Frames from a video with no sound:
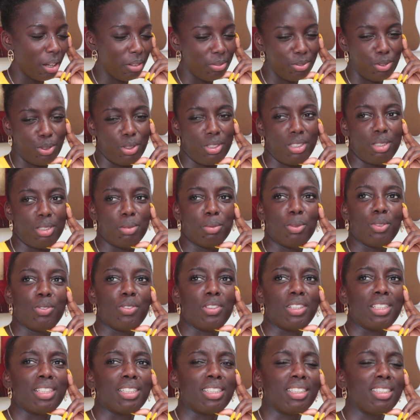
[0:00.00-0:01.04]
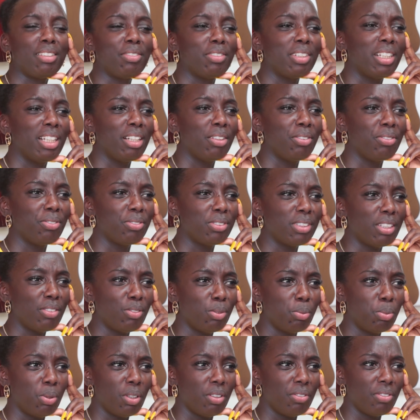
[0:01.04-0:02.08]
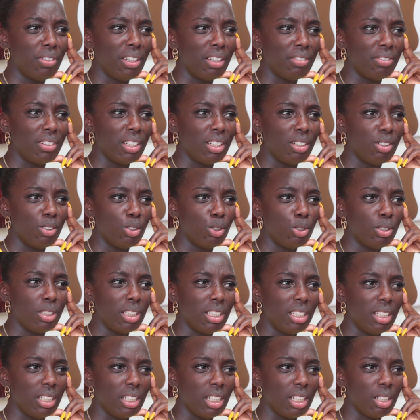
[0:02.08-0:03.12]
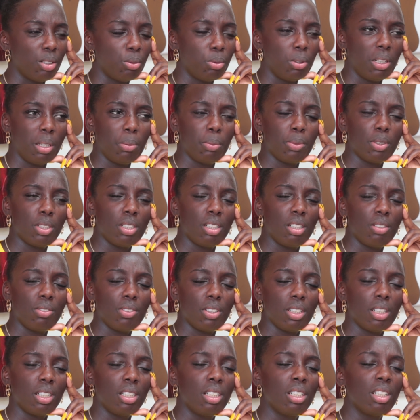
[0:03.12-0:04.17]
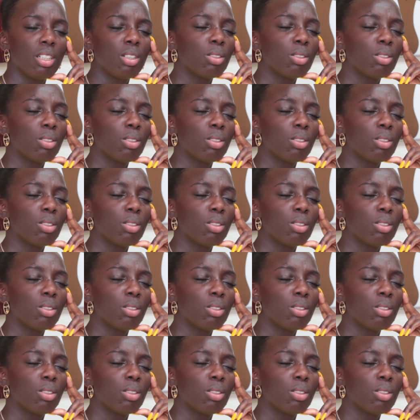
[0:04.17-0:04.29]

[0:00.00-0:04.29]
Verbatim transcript: Of course, I'm offended. Seven, out seven point five out of whole ten. Like, what happened to the other?